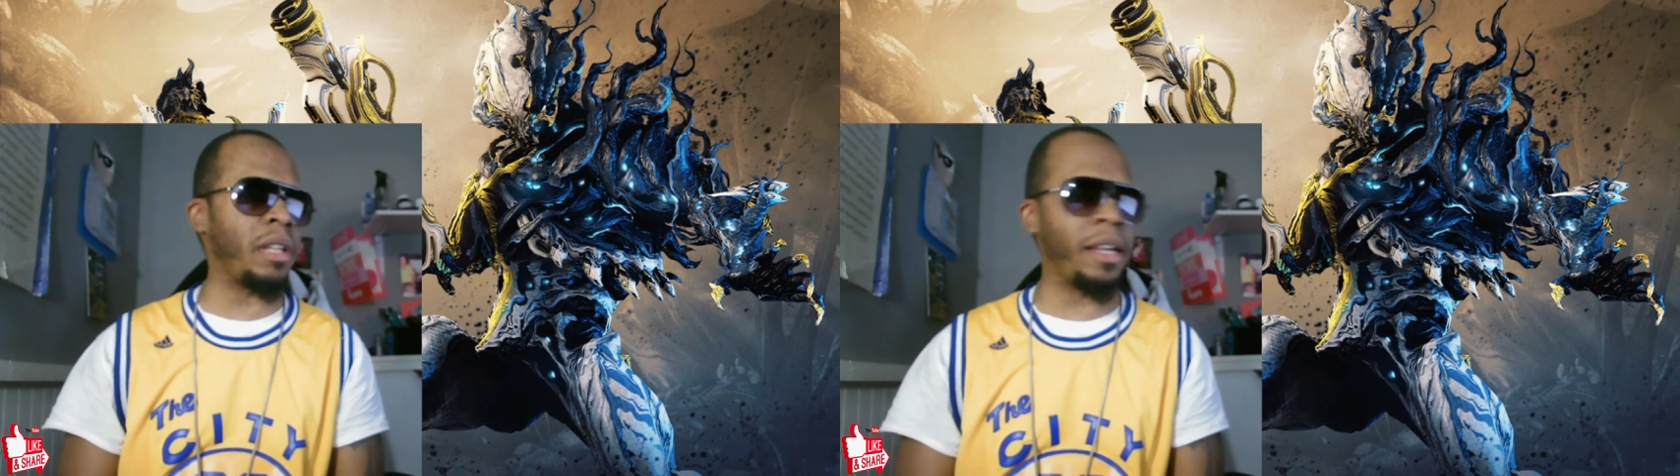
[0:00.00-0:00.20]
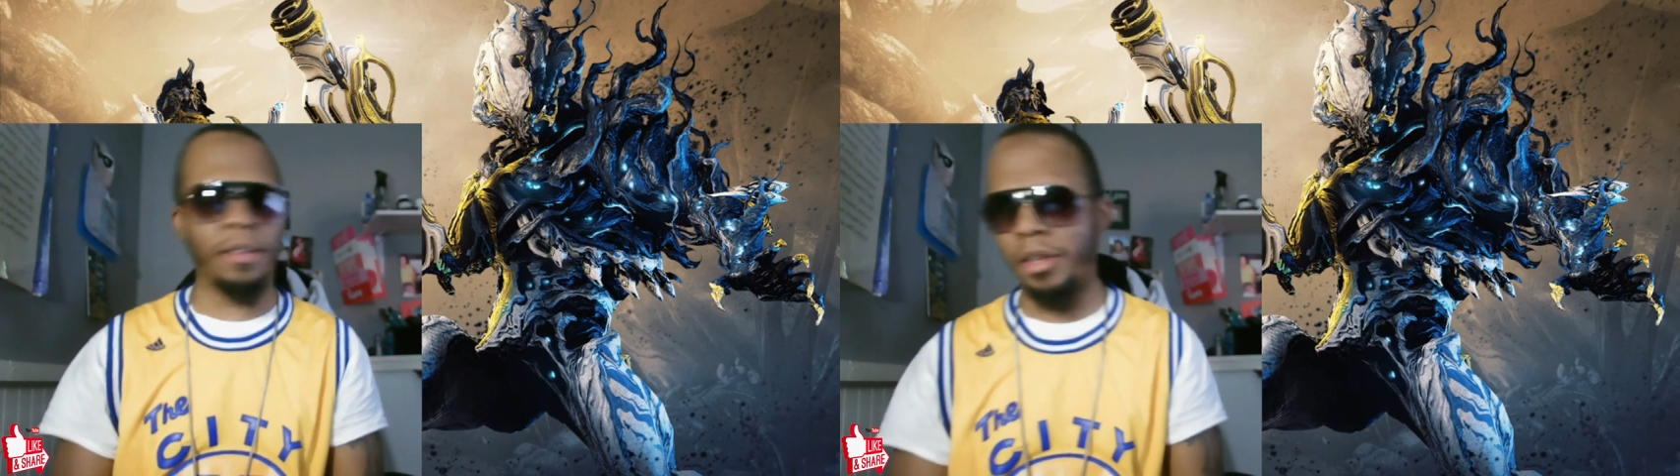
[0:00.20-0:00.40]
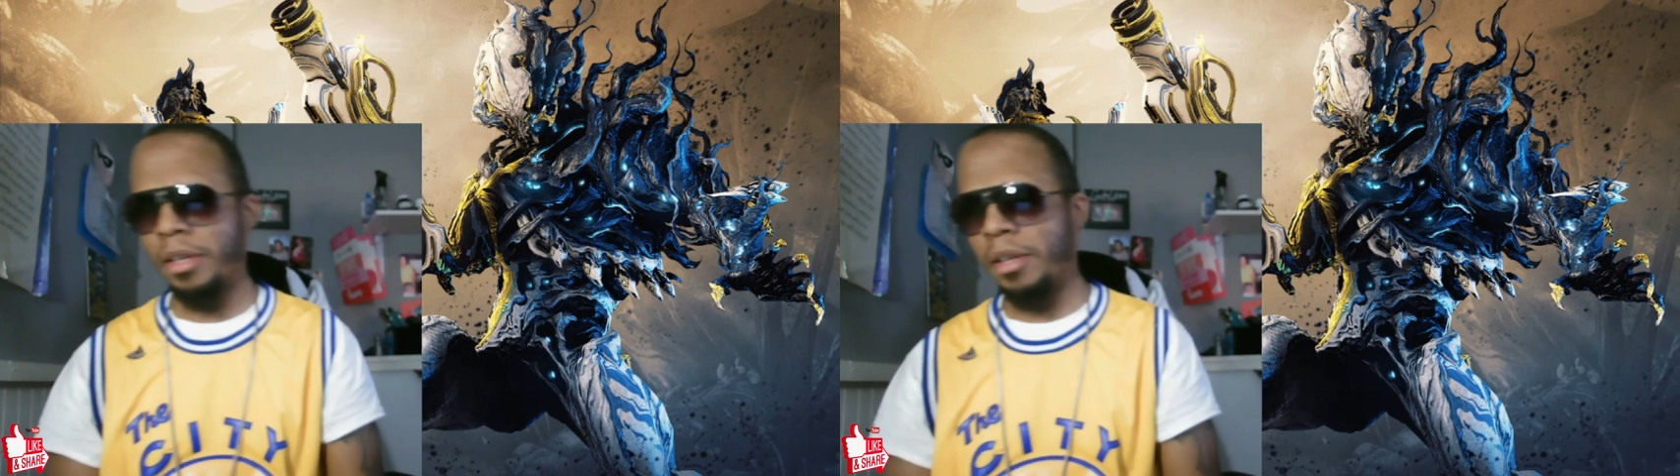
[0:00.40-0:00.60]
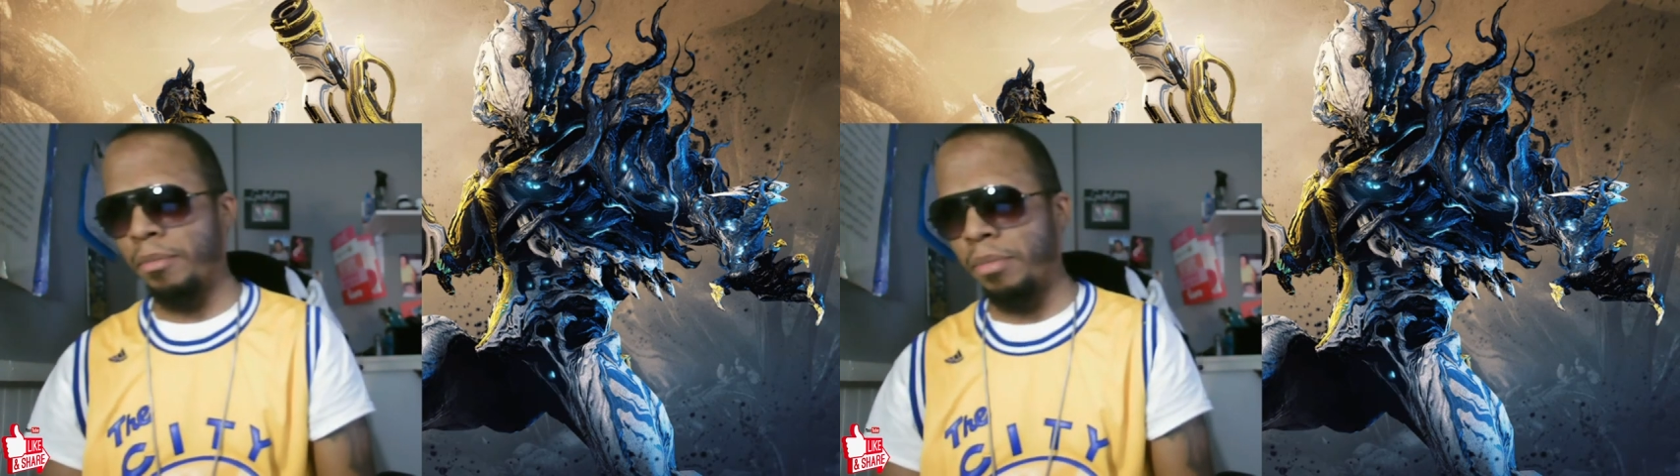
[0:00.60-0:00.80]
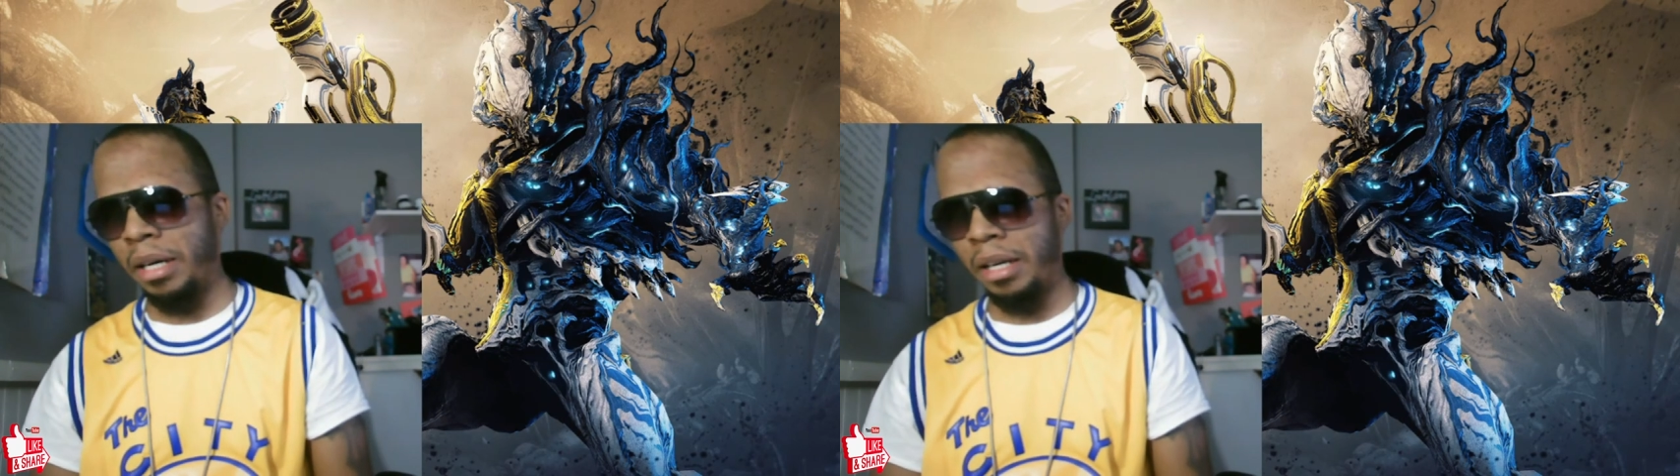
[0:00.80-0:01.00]
life,
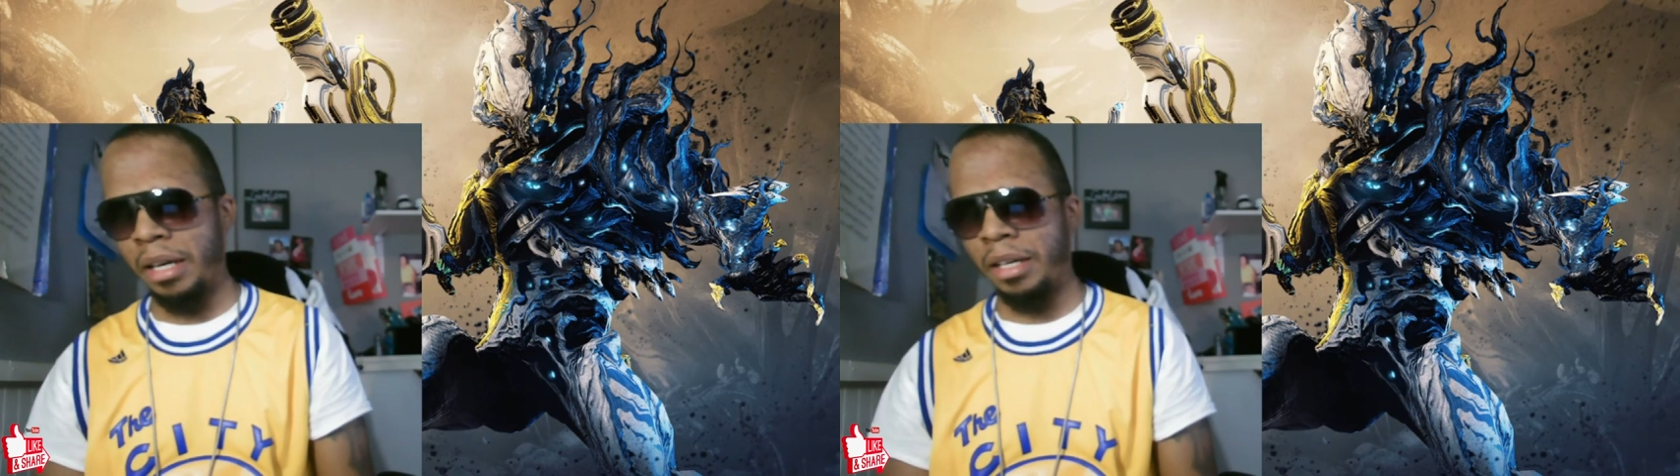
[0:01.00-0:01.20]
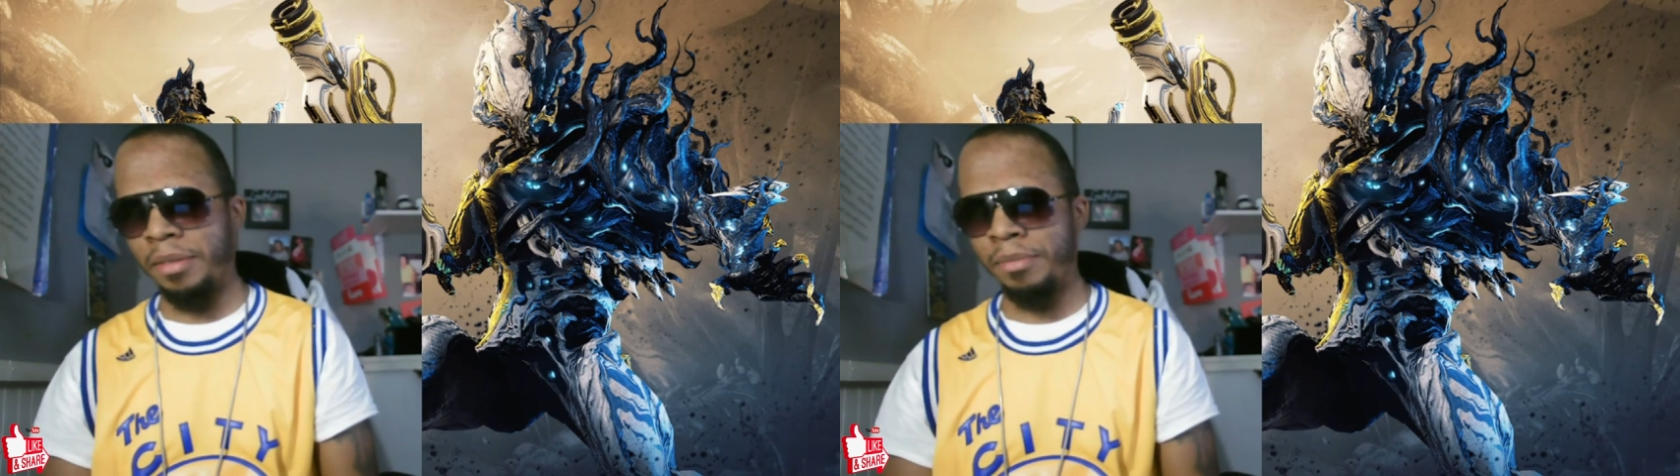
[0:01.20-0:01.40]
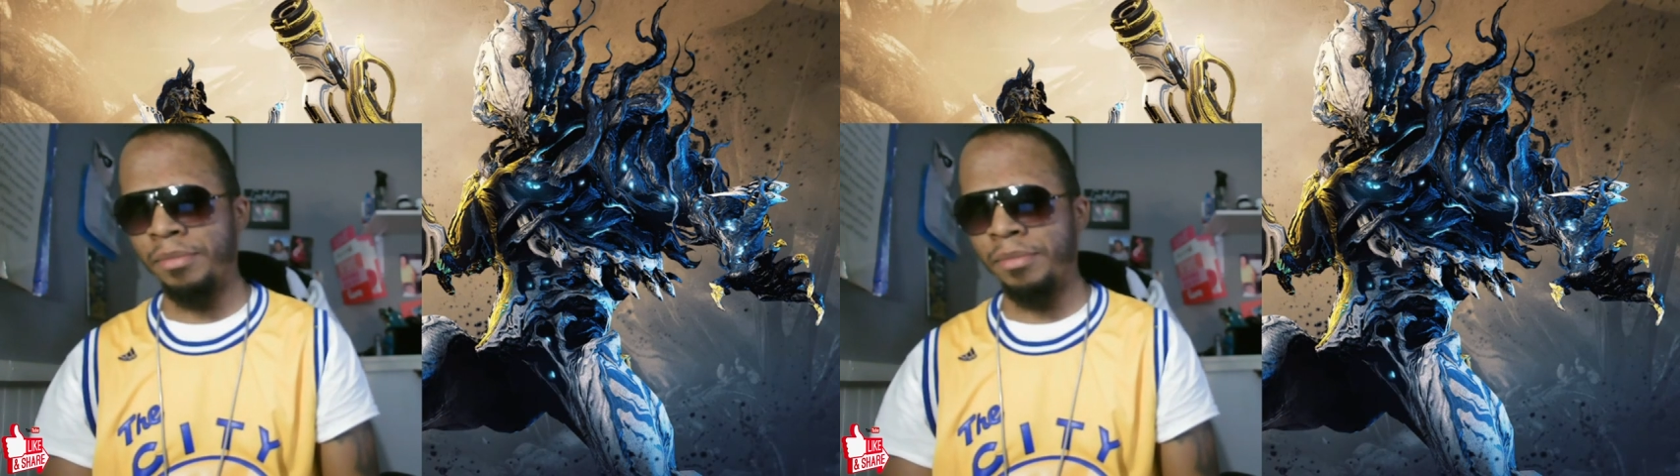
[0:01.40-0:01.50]
but um,